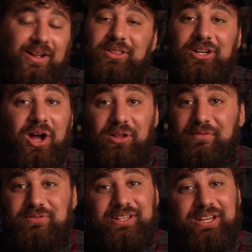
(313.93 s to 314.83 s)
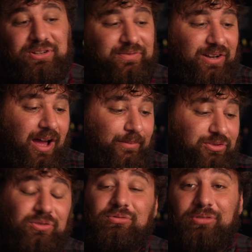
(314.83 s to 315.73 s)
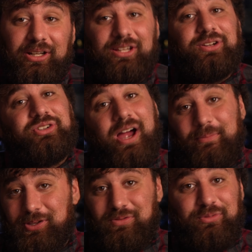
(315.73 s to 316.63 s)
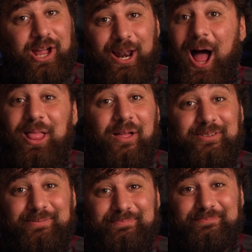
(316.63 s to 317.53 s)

The color fusing here is phenomenal, so really good job on this one, Brianna. I love it.